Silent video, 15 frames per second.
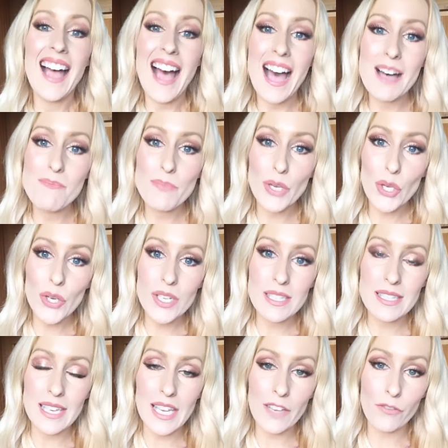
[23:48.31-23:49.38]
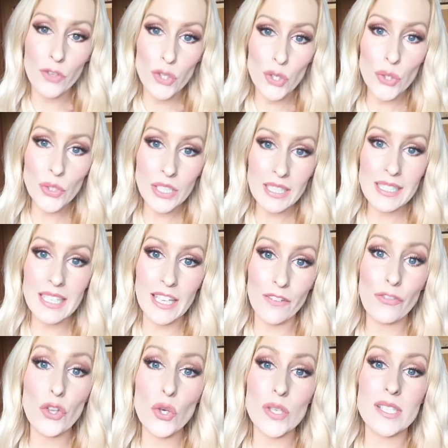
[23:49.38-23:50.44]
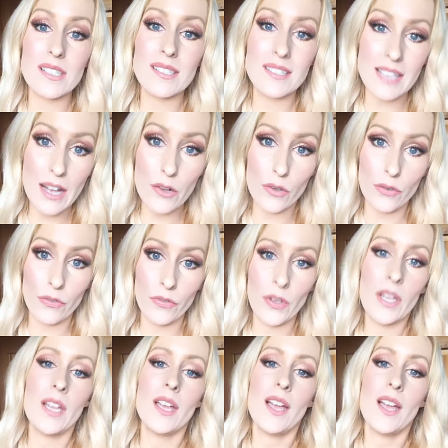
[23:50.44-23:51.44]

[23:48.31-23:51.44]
Um, because if you can give yourself